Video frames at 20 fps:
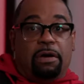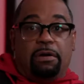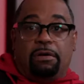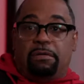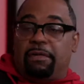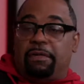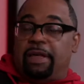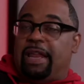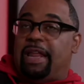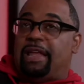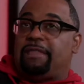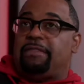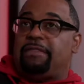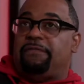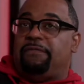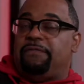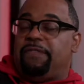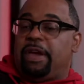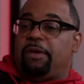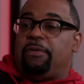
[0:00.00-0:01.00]
No, and at the
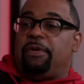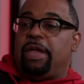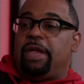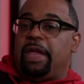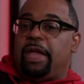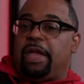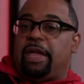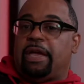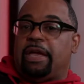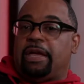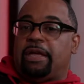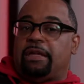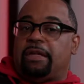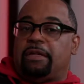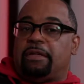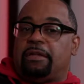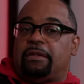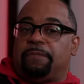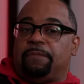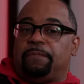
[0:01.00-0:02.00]
very
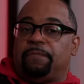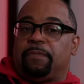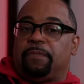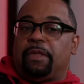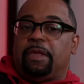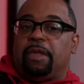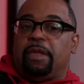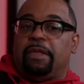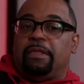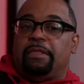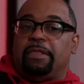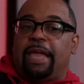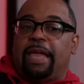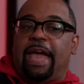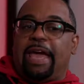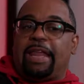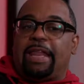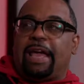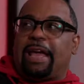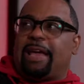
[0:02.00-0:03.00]
end, they
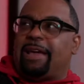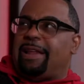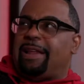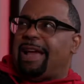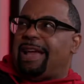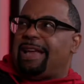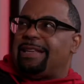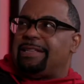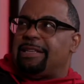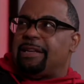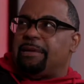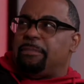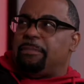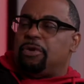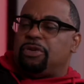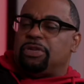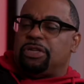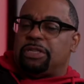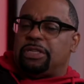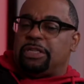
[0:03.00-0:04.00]
had like I guess an
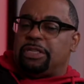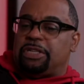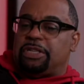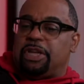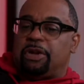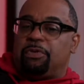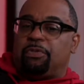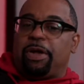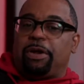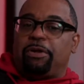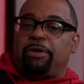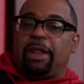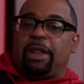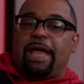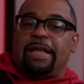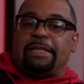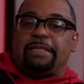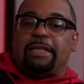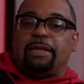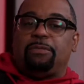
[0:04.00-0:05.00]
emergency generator
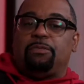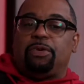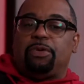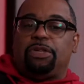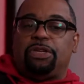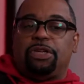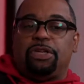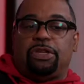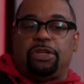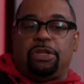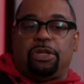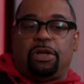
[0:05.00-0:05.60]
light that would,